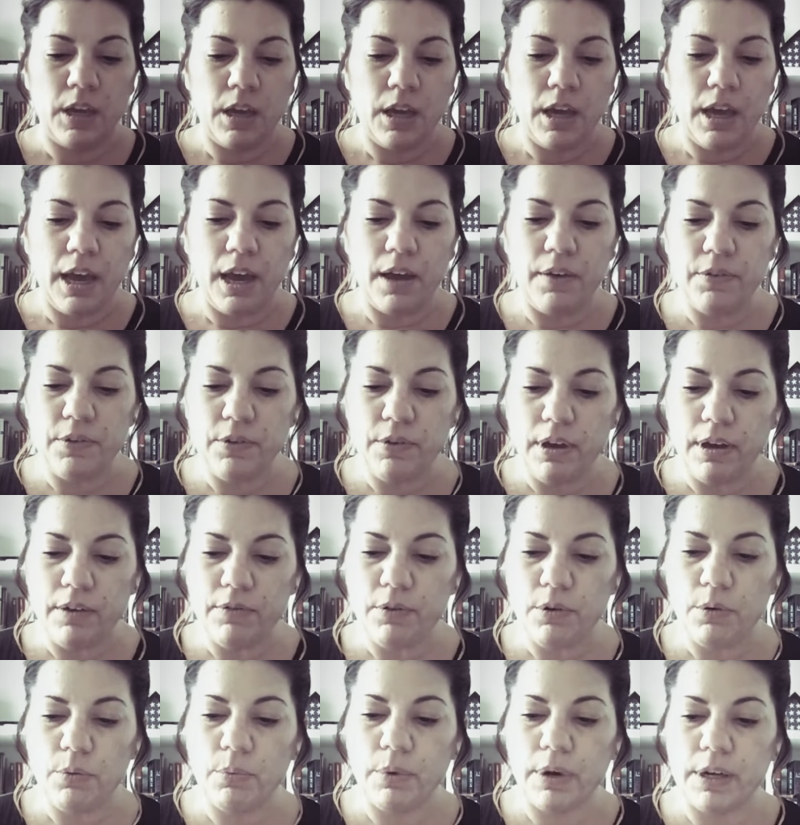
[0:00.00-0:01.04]
Have you
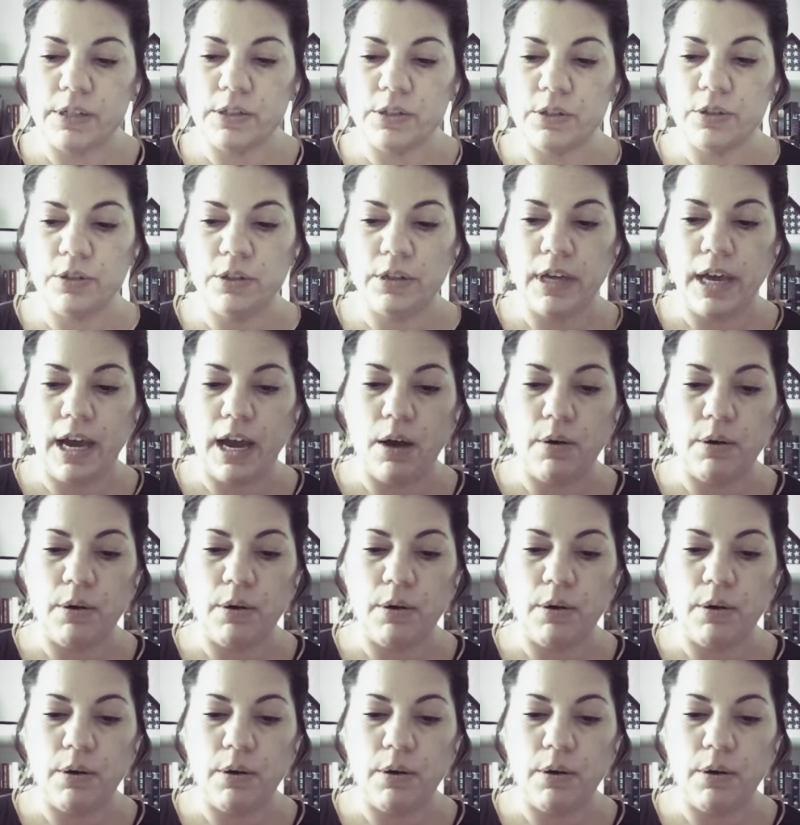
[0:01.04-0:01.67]
ever wondered how